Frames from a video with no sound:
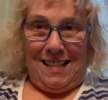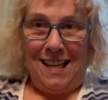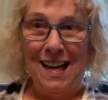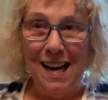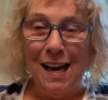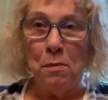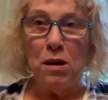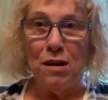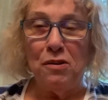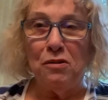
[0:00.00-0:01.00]
Today I'm
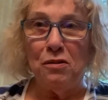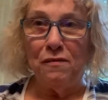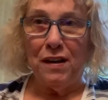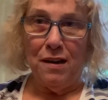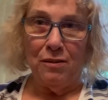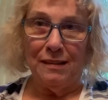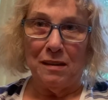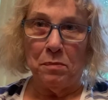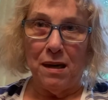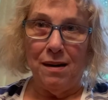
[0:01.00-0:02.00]
going to do a video on
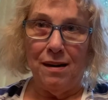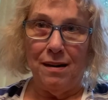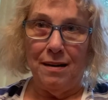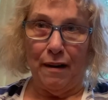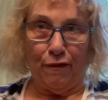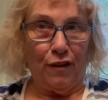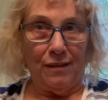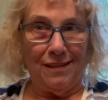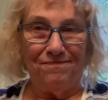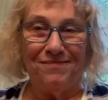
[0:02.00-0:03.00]
something different.